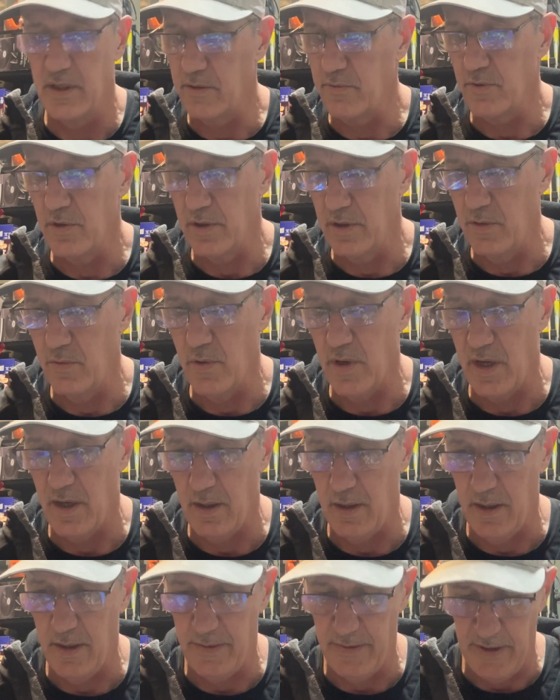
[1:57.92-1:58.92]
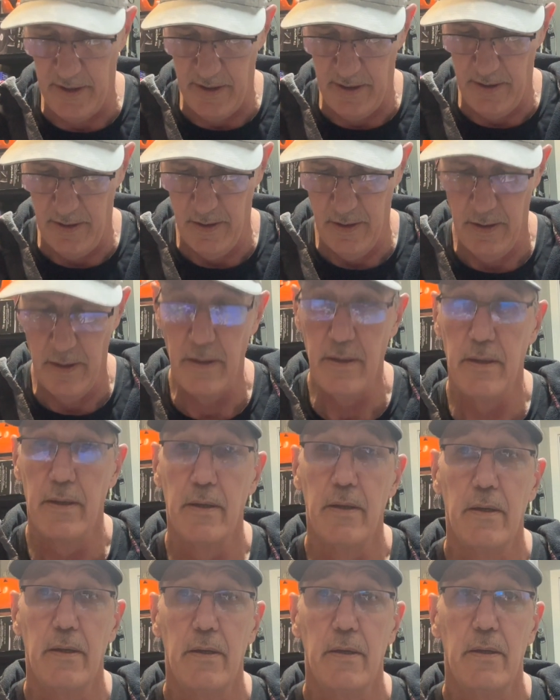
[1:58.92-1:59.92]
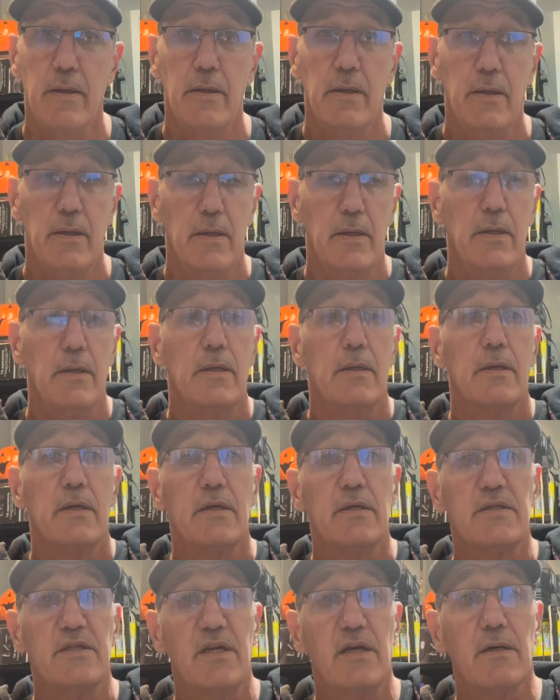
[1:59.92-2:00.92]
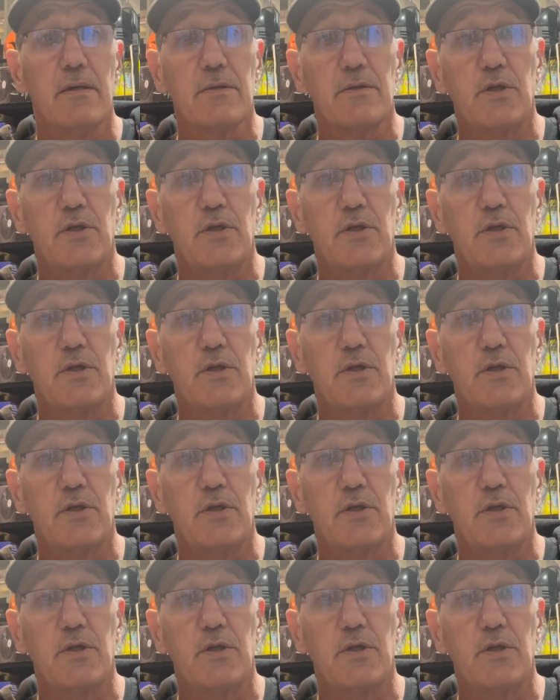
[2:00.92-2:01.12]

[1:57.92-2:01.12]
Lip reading: really well on there is the old